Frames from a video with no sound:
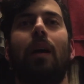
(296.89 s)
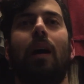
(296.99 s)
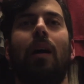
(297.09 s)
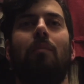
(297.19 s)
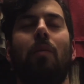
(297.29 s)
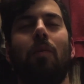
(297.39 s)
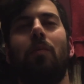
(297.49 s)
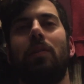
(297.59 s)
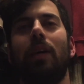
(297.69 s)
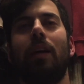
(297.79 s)
But when
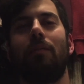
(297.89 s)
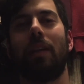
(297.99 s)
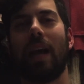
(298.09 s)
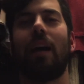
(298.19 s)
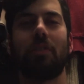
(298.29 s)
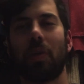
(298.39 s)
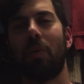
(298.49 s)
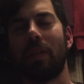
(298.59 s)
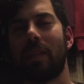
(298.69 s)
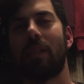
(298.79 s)
we think of the national
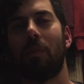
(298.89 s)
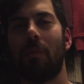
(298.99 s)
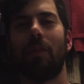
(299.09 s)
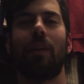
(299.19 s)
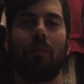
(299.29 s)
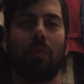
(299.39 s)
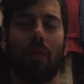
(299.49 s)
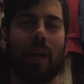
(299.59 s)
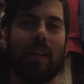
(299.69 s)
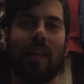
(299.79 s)
ones, that's when we think of parade.